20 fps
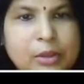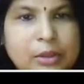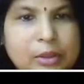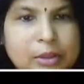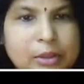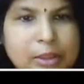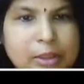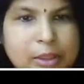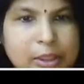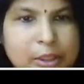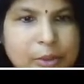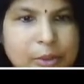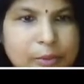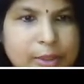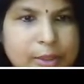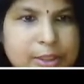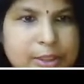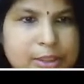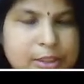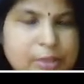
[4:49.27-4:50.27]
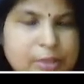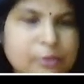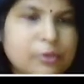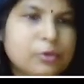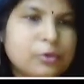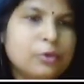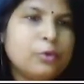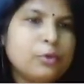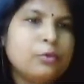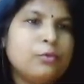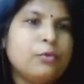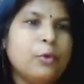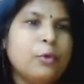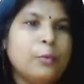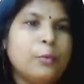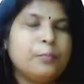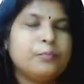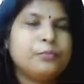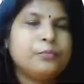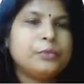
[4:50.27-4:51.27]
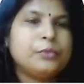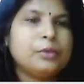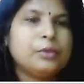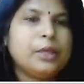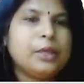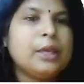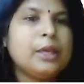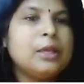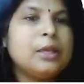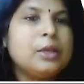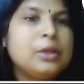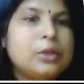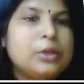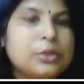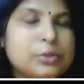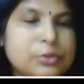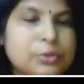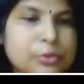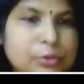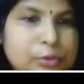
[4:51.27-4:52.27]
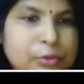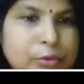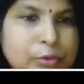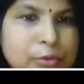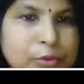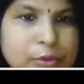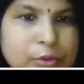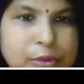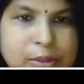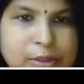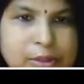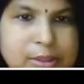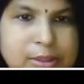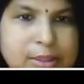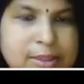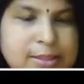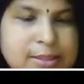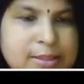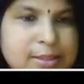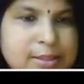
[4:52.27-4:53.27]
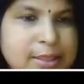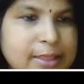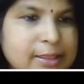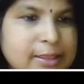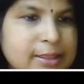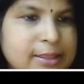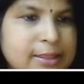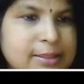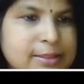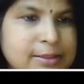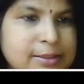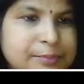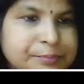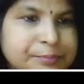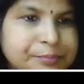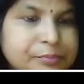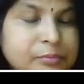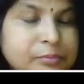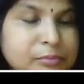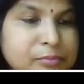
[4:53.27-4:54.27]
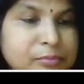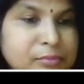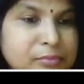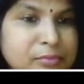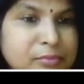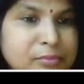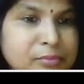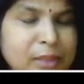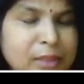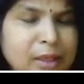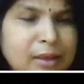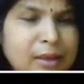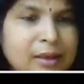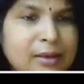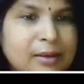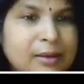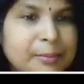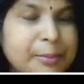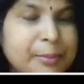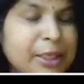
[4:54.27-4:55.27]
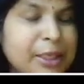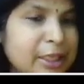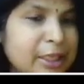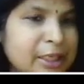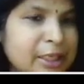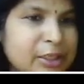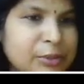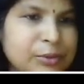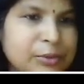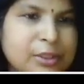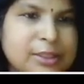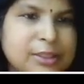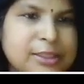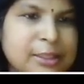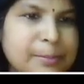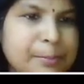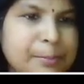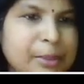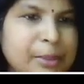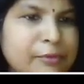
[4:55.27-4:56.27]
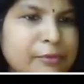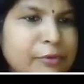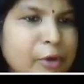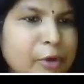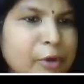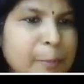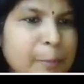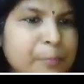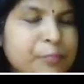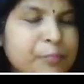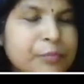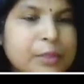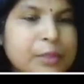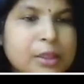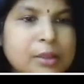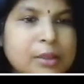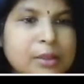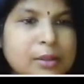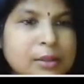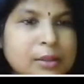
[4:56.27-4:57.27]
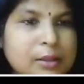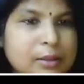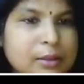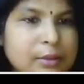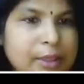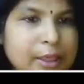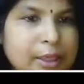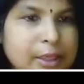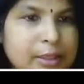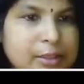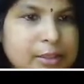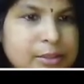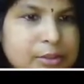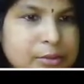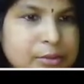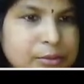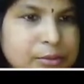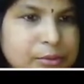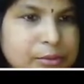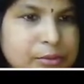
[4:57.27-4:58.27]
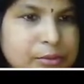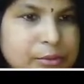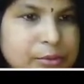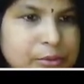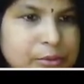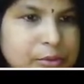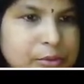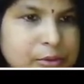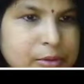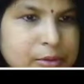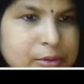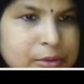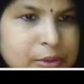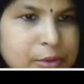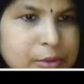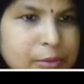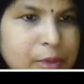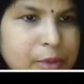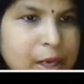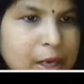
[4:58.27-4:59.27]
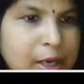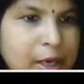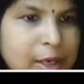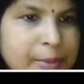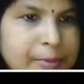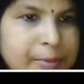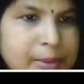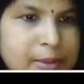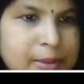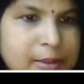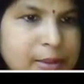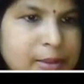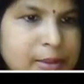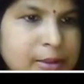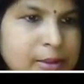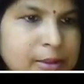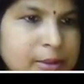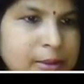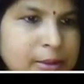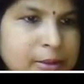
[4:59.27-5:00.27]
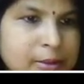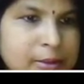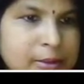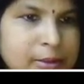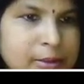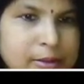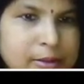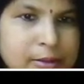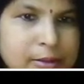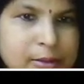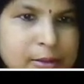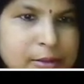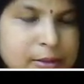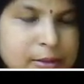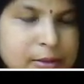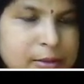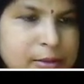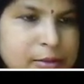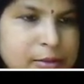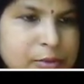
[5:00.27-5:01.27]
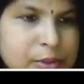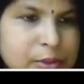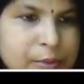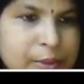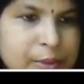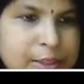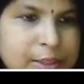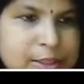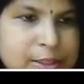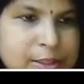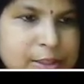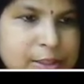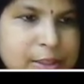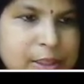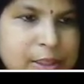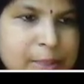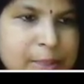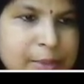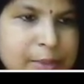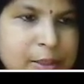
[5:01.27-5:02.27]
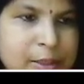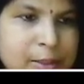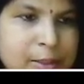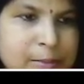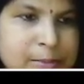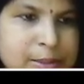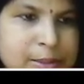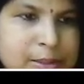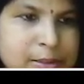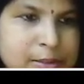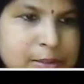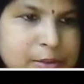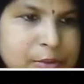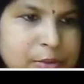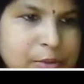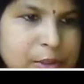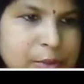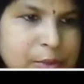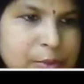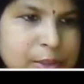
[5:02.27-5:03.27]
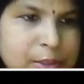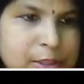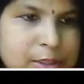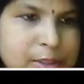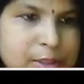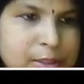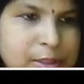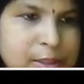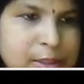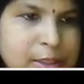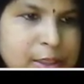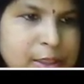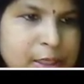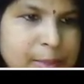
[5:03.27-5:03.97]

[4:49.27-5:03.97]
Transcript: equation 4. Okay, so just let us bring it to the simpler form. Okay, so you have here So equation 3 becomes, so equation 3 I am